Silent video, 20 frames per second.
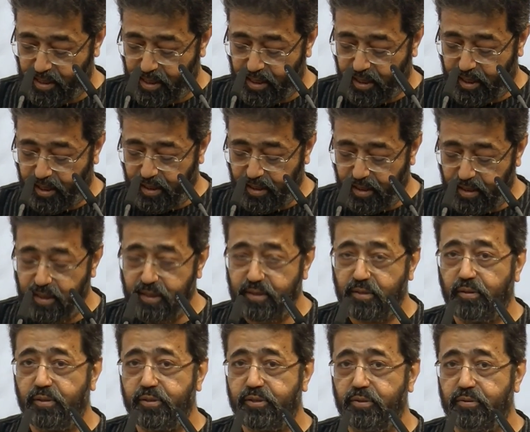Here is
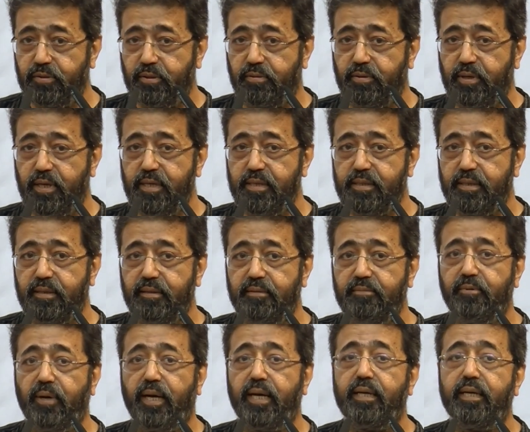also the
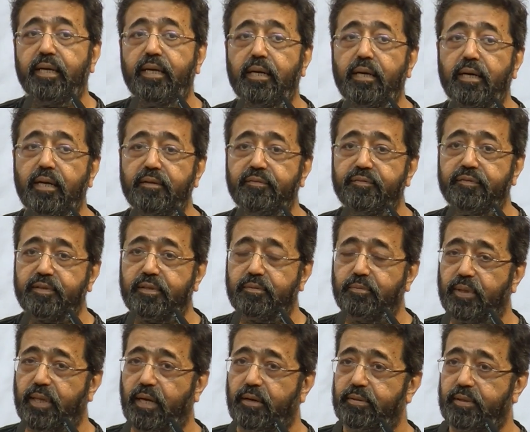reason why he left
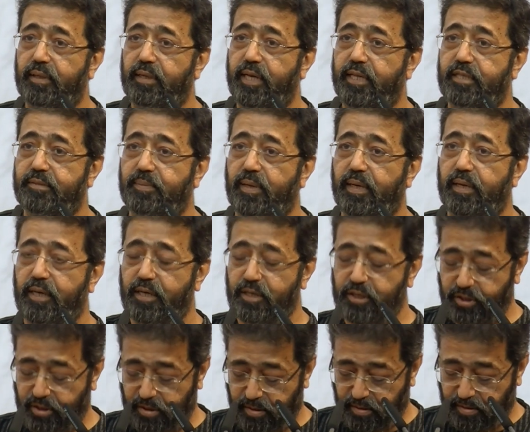without an
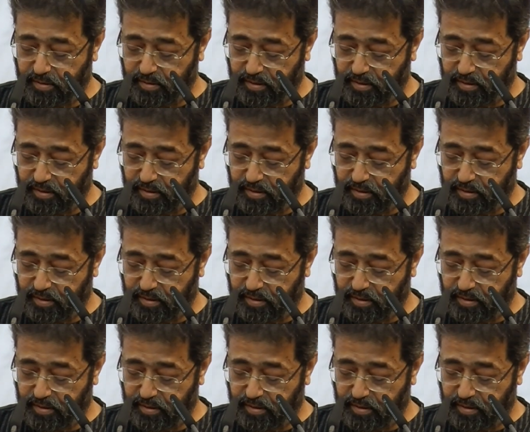explanation.